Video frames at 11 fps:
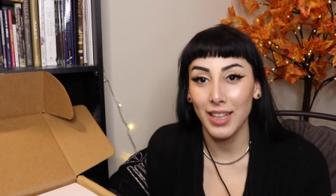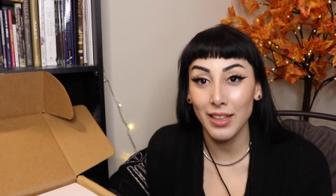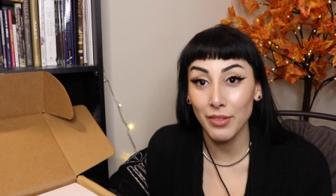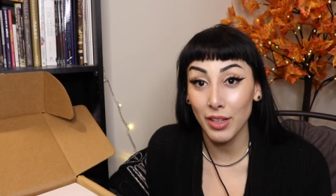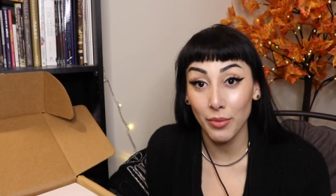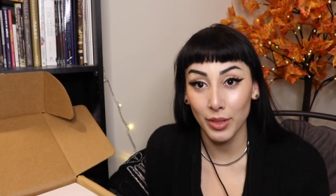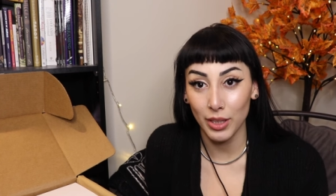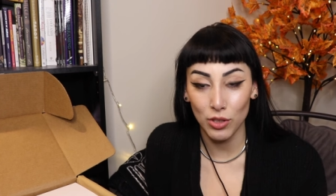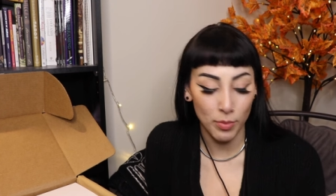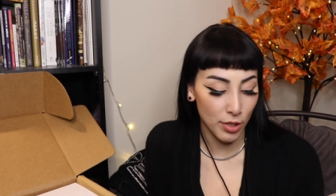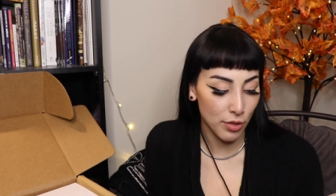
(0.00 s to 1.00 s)
that didn't really
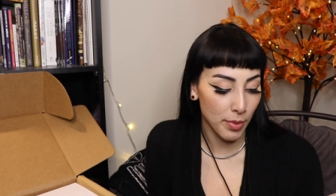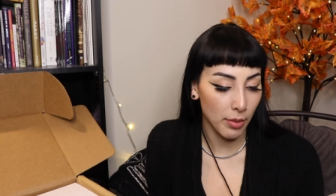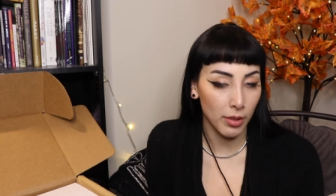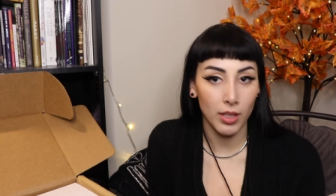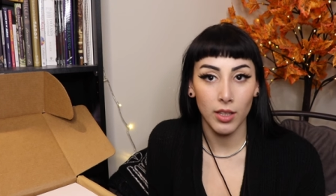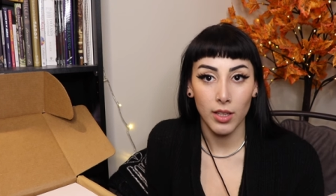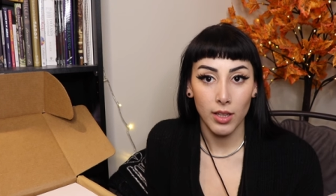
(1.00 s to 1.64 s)
do much probably.